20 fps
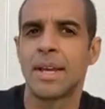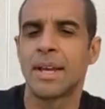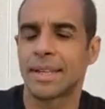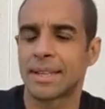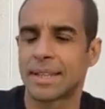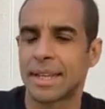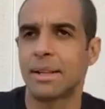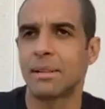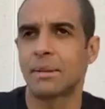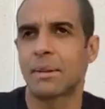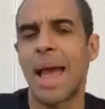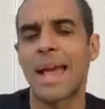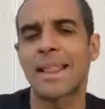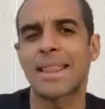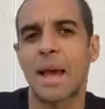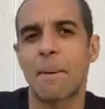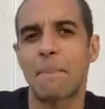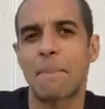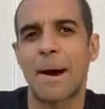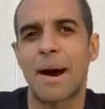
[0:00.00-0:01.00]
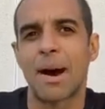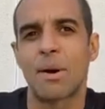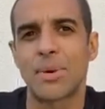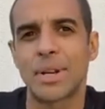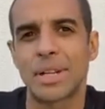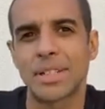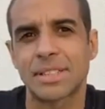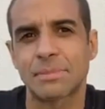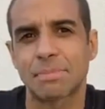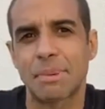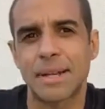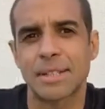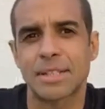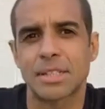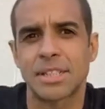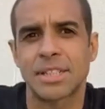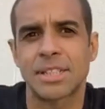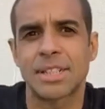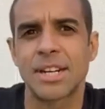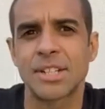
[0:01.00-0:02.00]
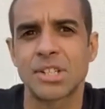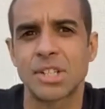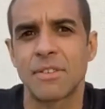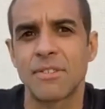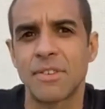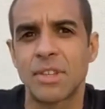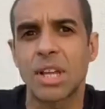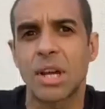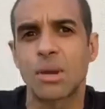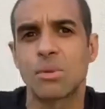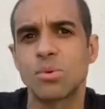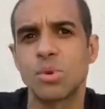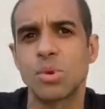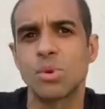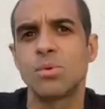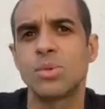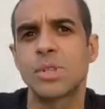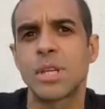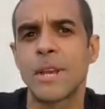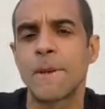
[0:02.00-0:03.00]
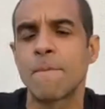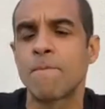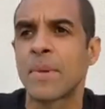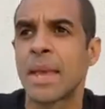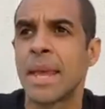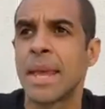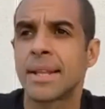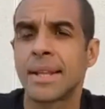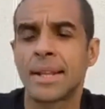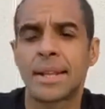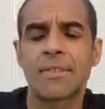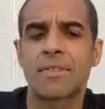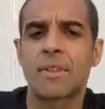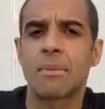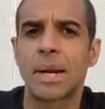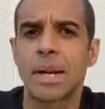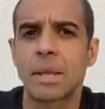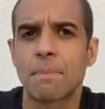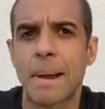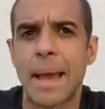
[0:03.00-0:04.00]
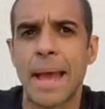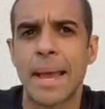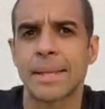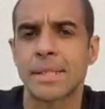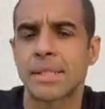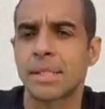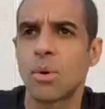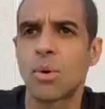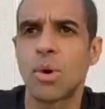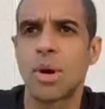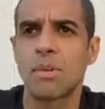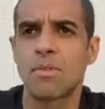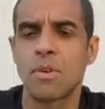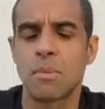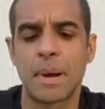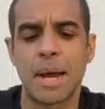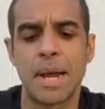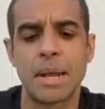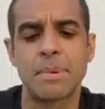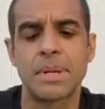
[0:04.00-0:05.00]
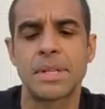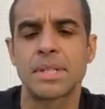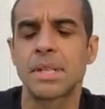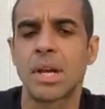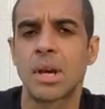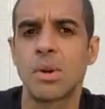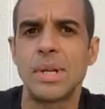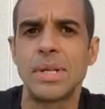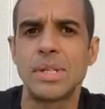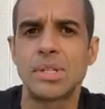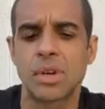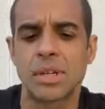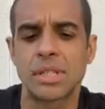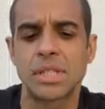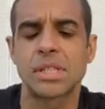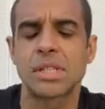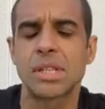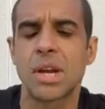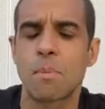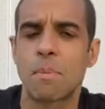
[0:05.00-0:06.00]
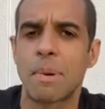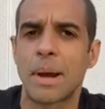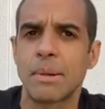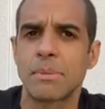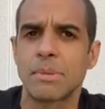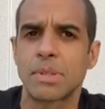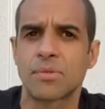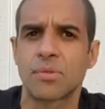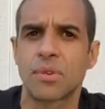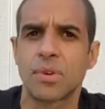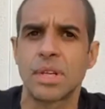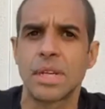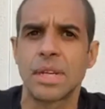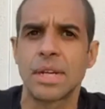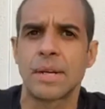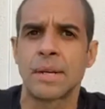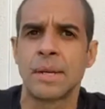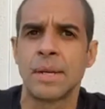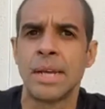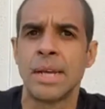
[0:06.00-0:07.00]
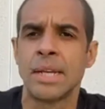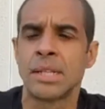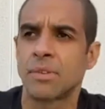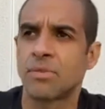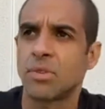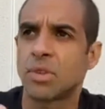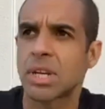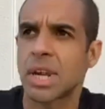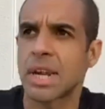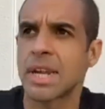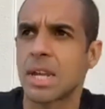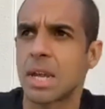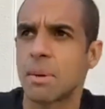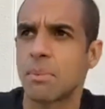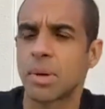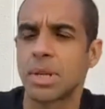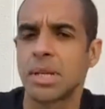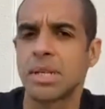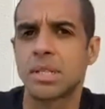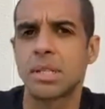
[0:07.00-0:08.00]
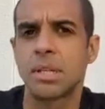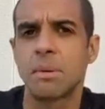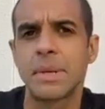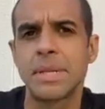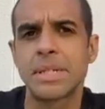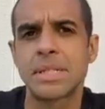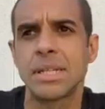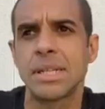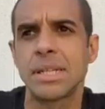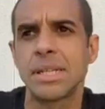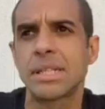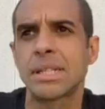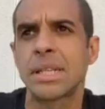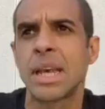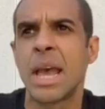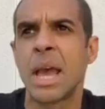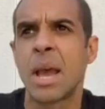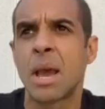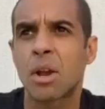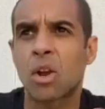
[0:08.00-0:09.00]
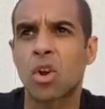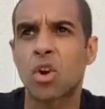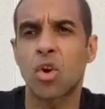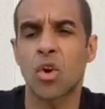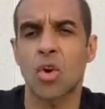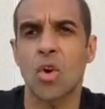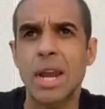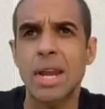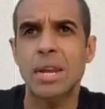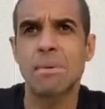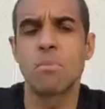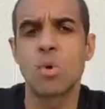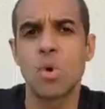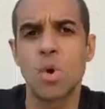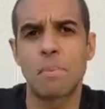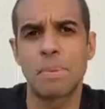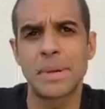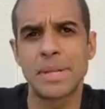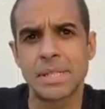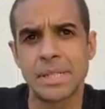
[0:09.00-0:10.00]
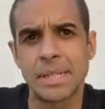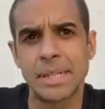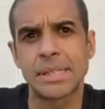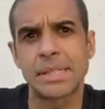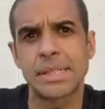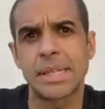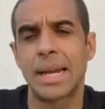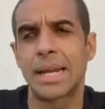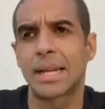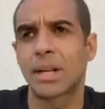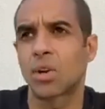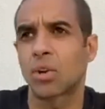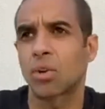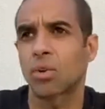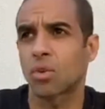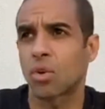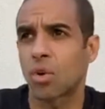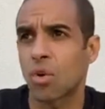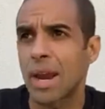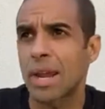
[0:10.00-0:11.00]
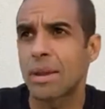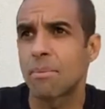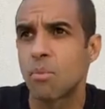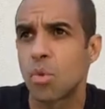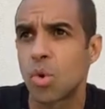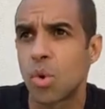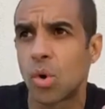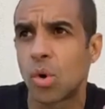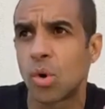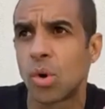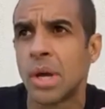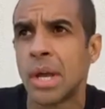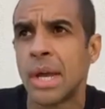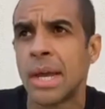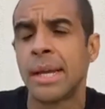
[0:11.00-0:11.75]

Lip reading: I didn't add that part when I sparked the discussion. If you don't use it, then give the money back. There's no early repayment, there's no interest, there's no payments for a year. So if you take it, put it into your business, create more business and create more.